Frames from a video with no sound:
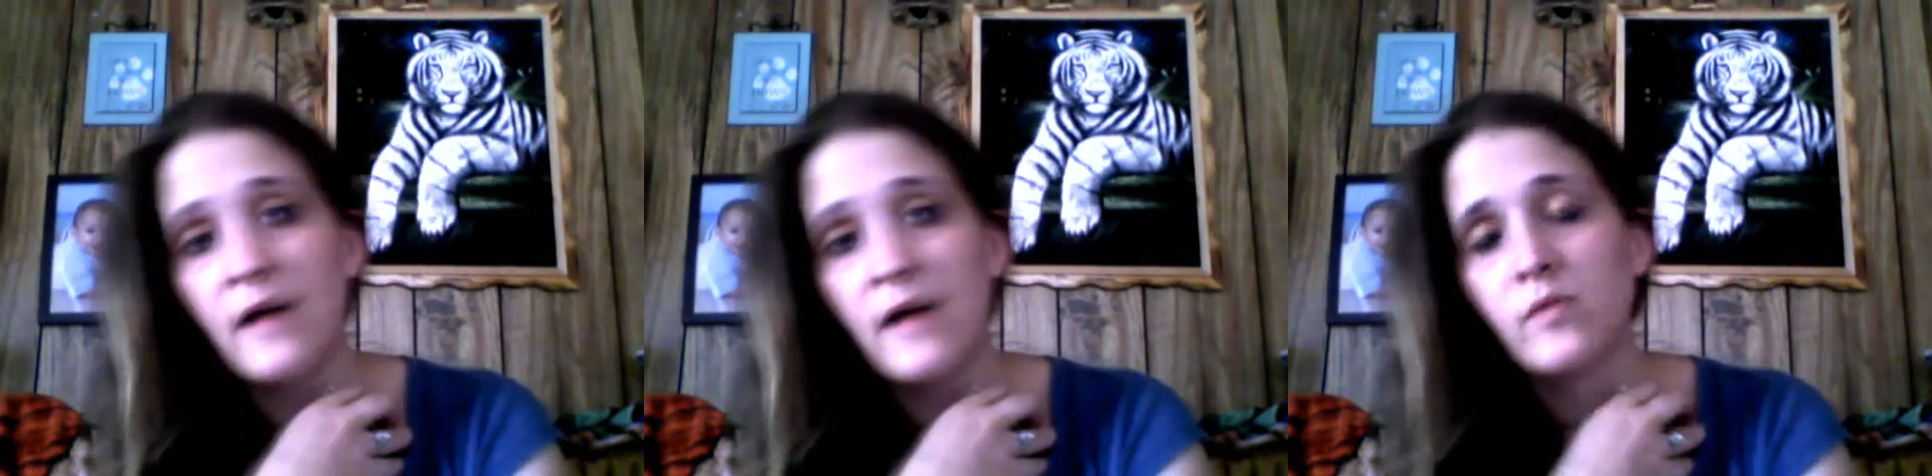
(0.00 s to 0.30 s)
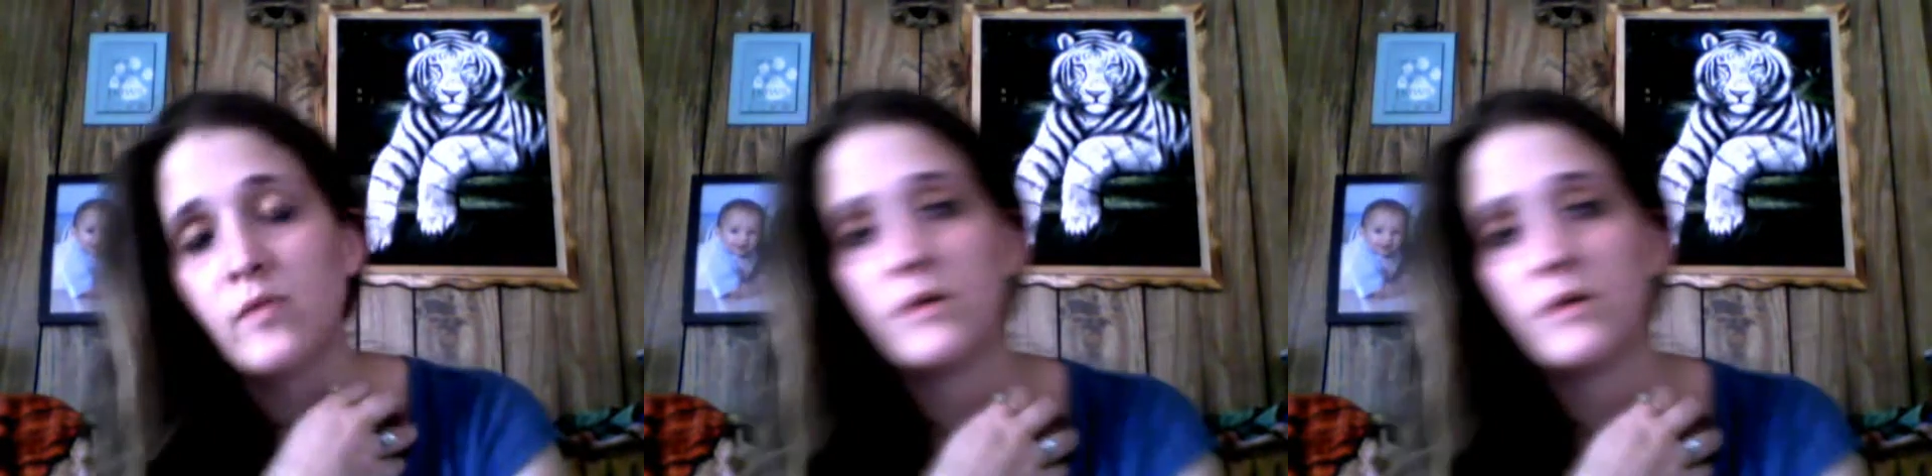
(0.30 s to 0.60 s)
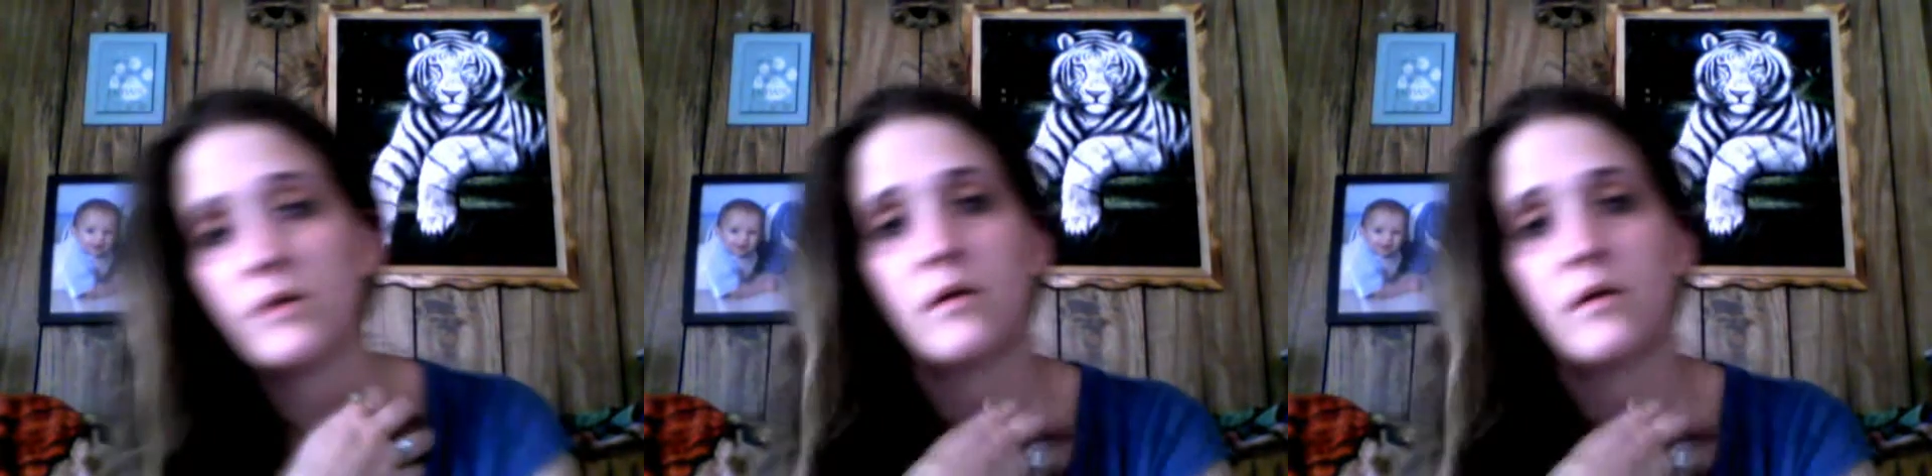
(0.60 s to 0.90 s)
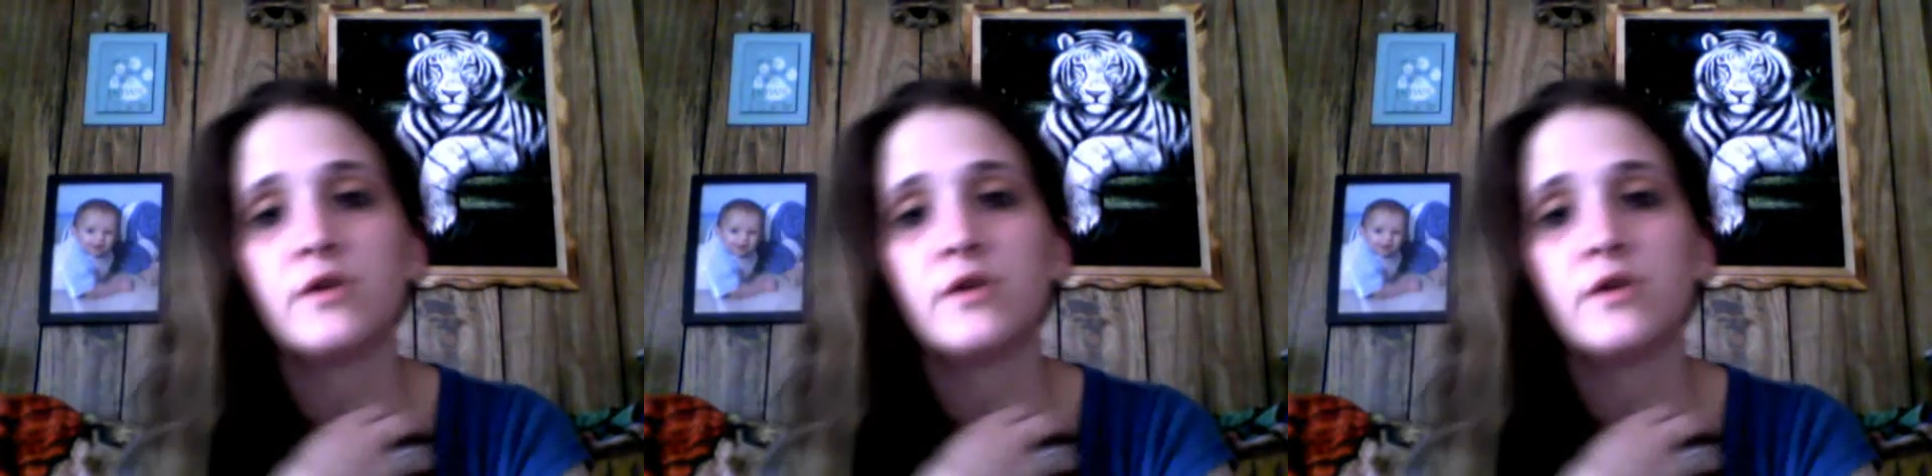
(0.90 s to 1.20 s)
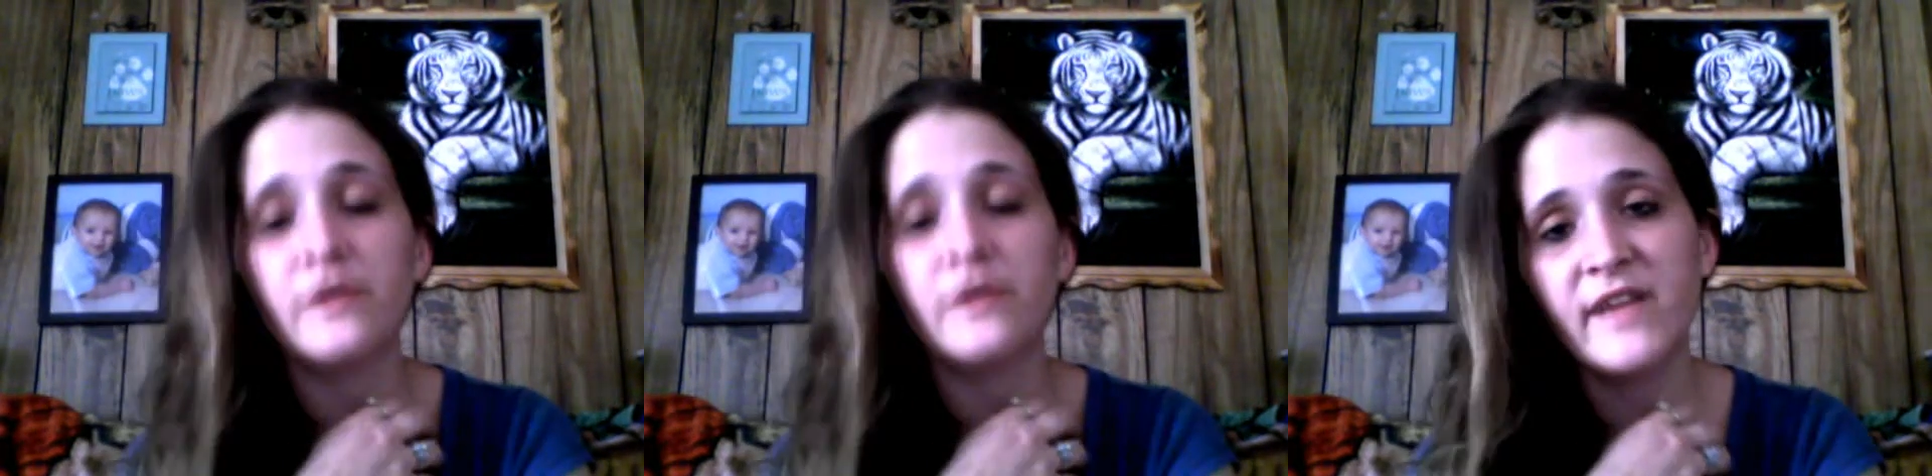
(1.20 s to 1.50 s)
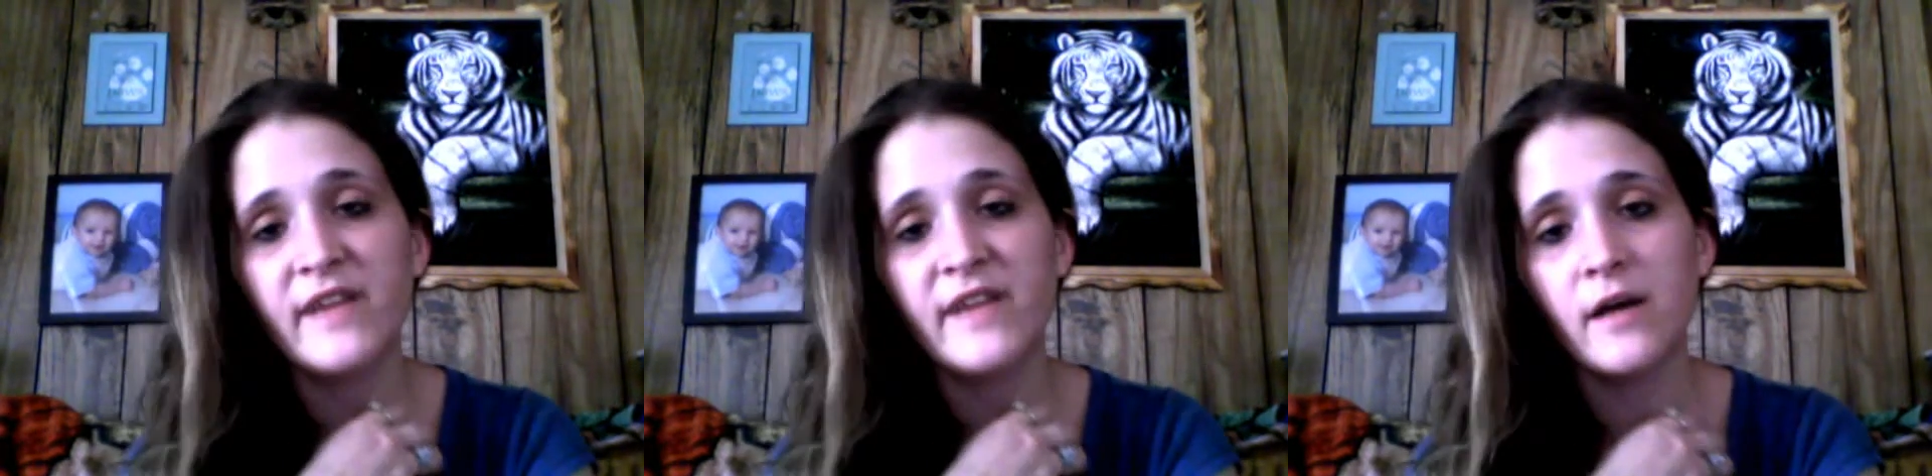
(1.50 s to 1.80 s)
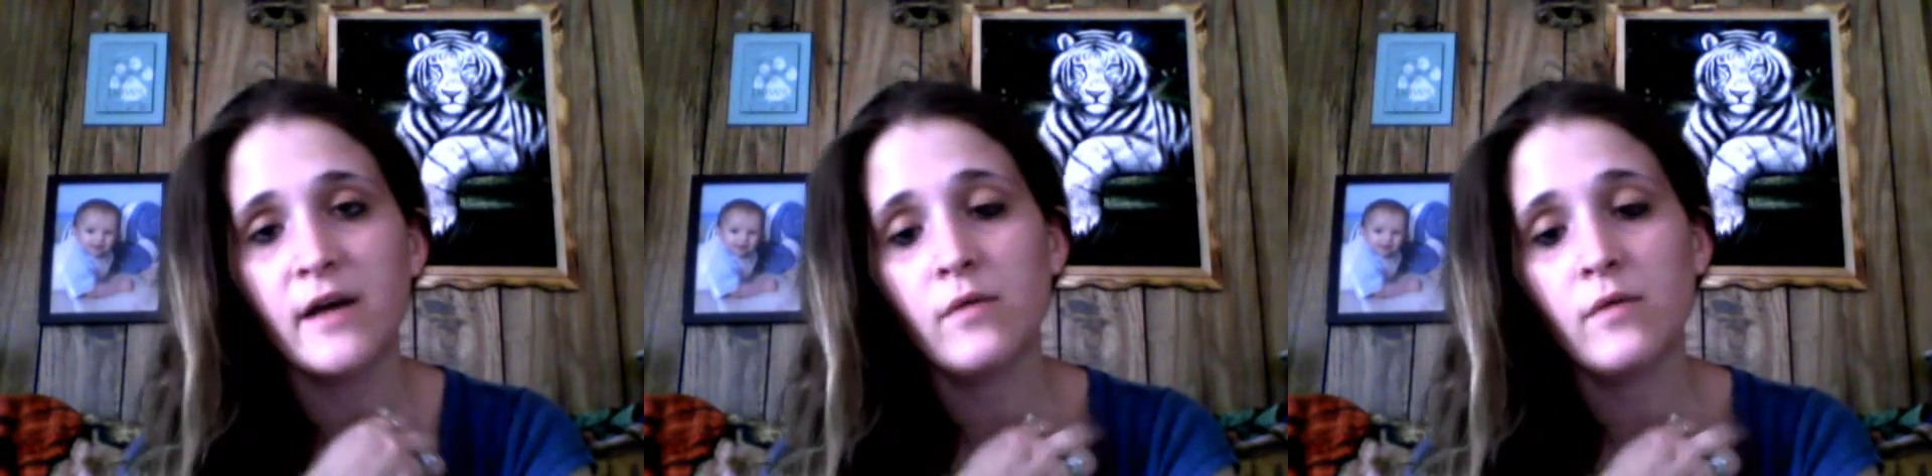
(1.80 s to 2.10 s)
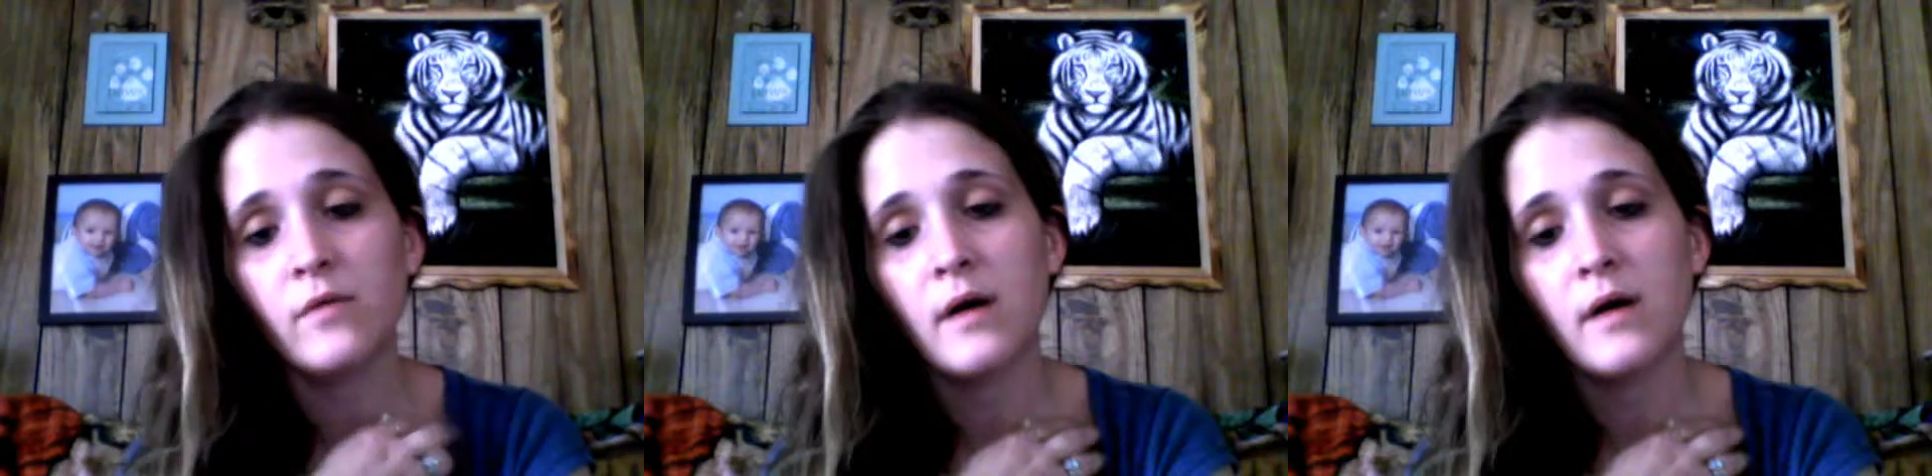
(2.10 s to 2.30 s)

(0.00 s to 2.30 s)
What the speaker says: will do a video.